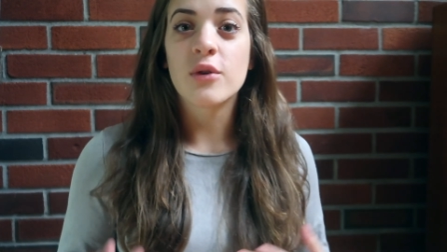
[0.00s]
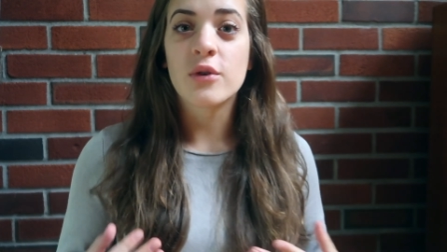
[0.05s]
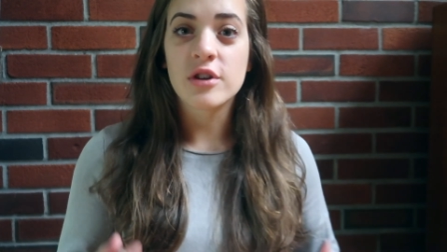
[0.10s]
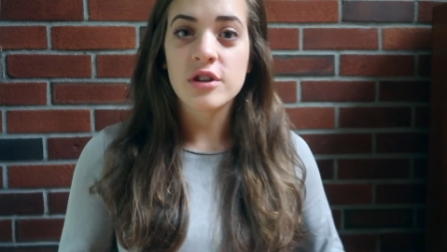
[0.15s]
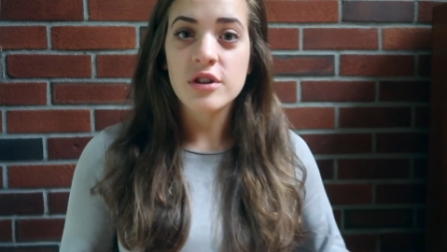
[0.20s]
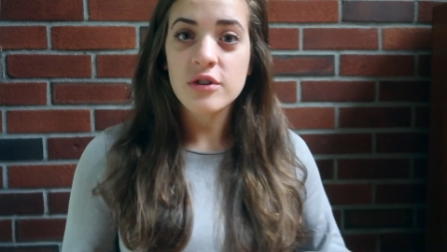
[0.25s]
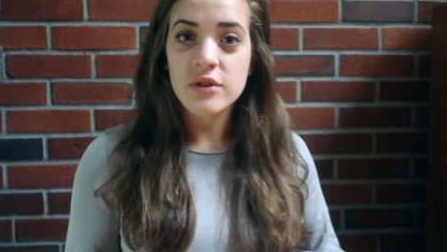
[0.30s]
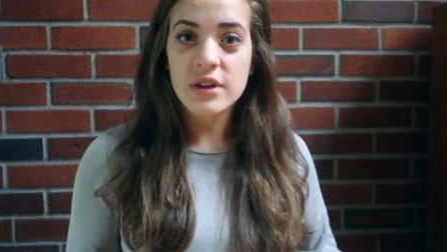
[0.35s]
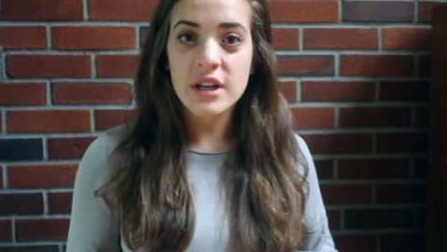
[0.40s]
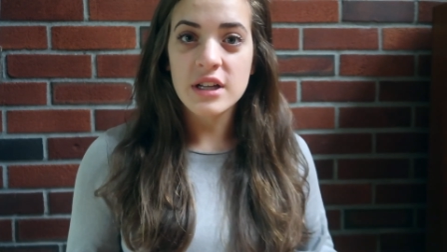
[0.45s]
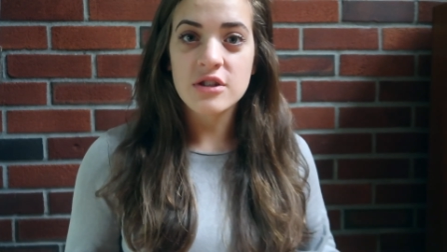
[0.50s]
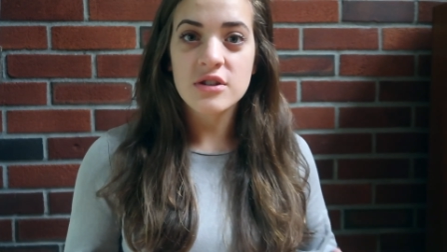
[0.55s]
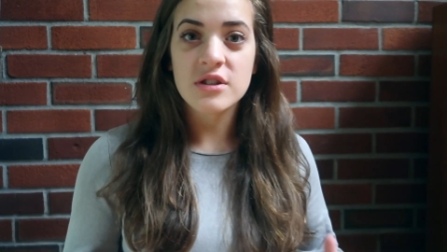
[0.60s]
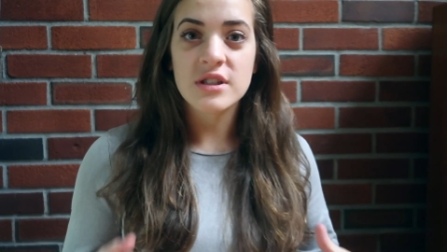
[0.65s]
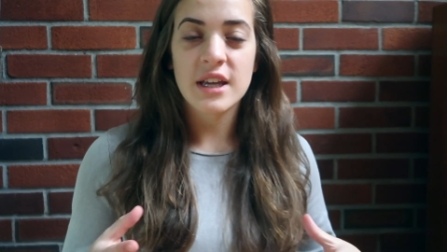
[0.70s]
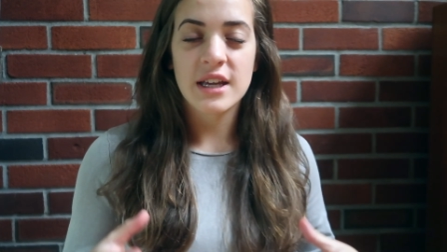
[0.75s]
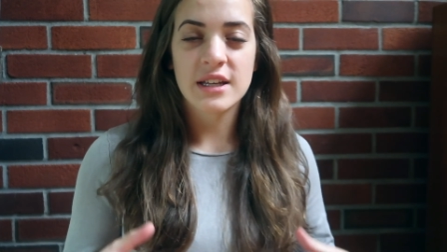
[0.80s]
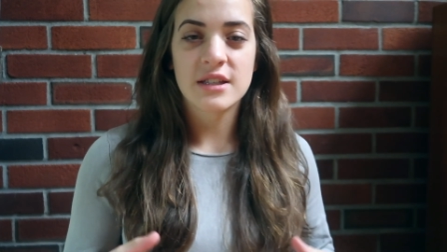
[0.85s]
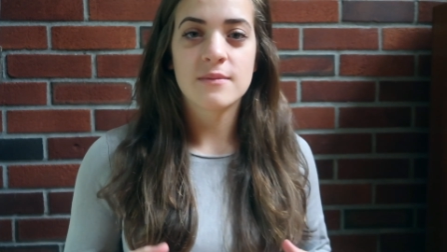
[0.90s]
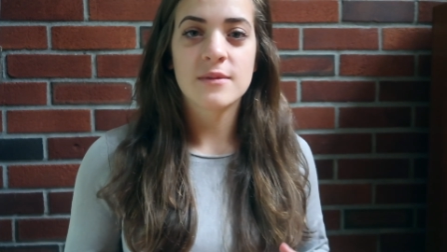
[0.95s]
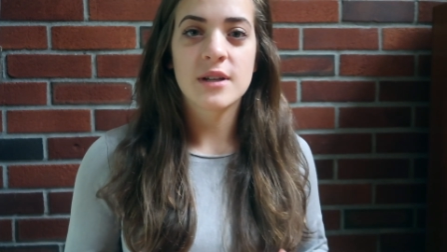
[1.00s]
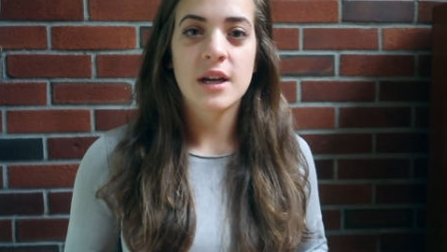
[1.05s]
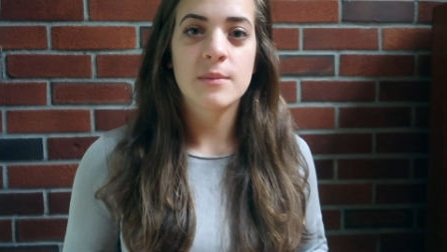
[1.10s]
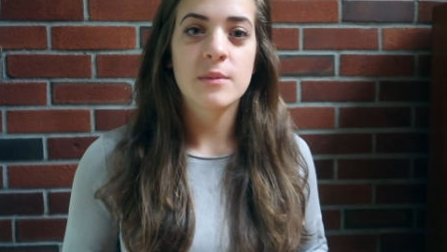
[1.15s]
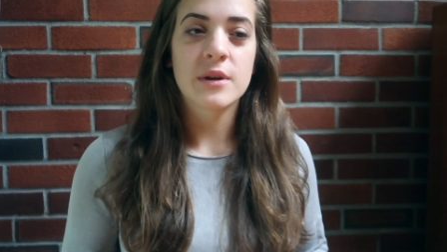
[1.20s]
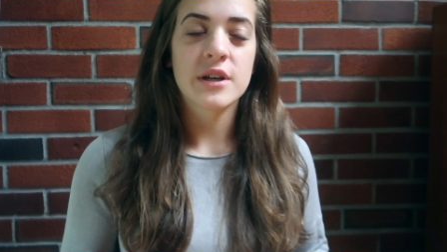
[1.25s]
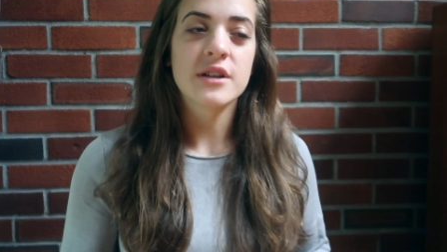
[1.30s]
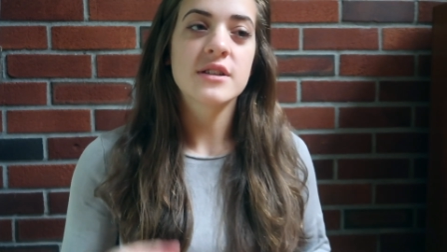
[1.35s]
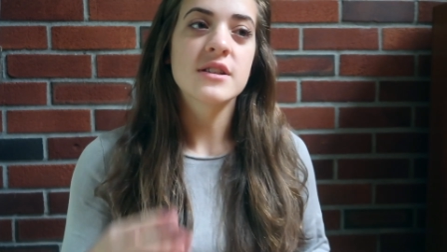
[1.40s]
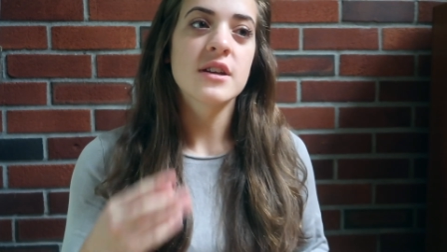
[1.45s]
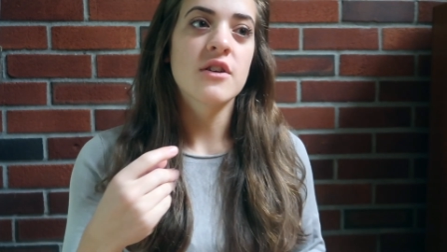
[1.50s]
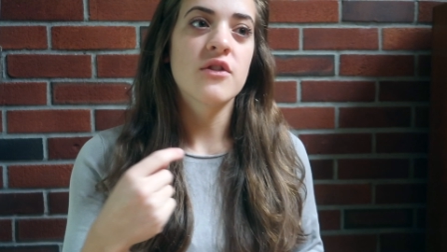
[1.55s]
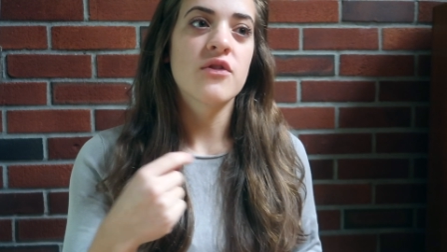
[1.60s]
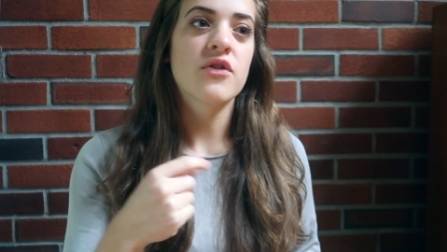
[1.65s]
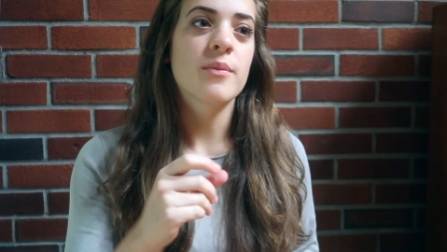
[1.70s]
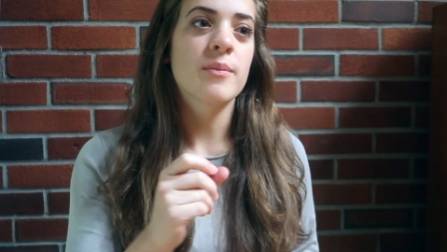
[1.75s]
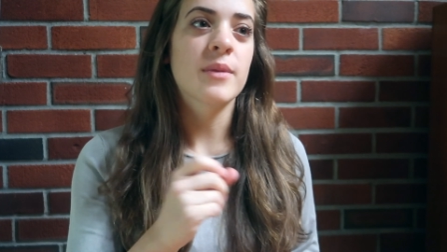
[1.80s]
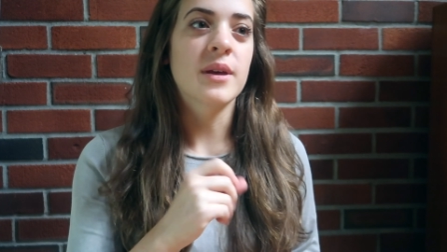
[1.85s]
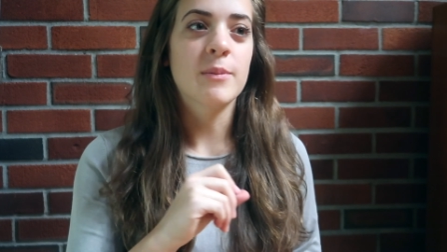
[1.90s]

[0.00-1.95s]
or you can just take some time by yourself,